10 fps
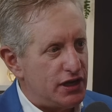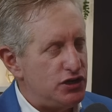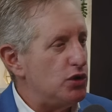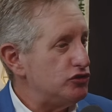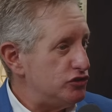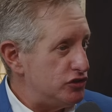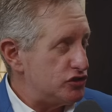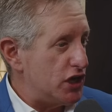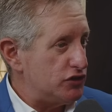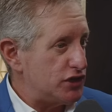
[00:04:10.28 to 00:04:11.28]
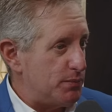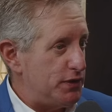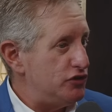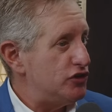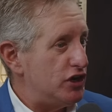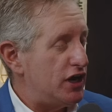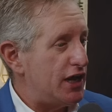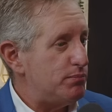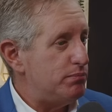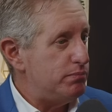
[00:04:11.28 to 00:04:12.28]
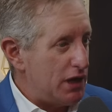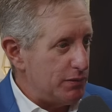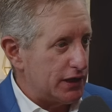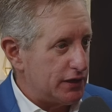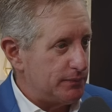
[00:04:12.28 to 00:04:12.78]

And you also discuss companies that are not public.